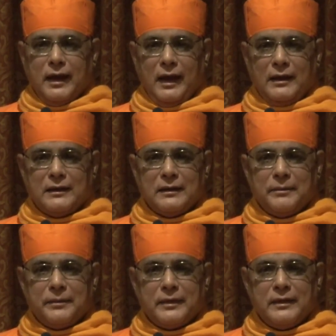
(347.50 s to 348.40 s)
And
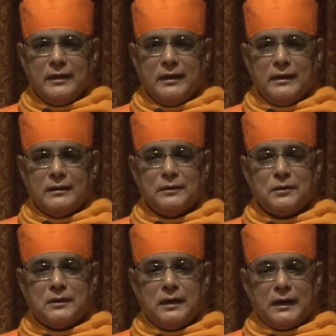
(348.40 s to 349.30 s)

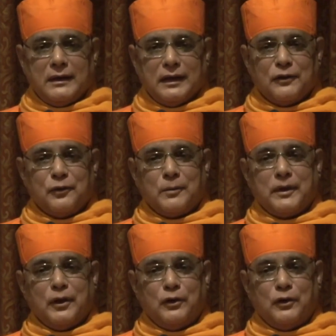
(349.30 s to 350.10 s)
dukkha can therefore be